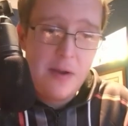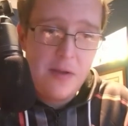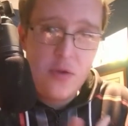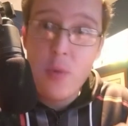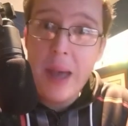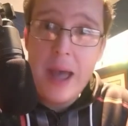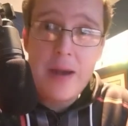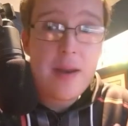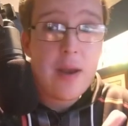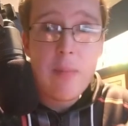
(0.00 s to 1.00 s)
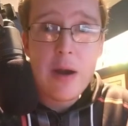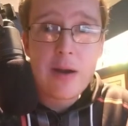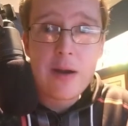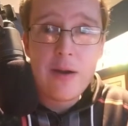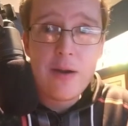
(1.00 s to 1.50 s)
There is Japan and
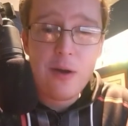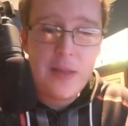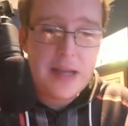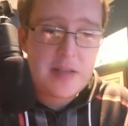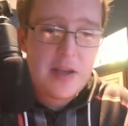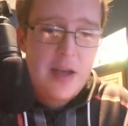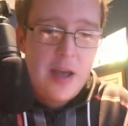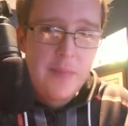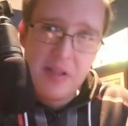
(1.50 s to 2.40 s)
America and all that,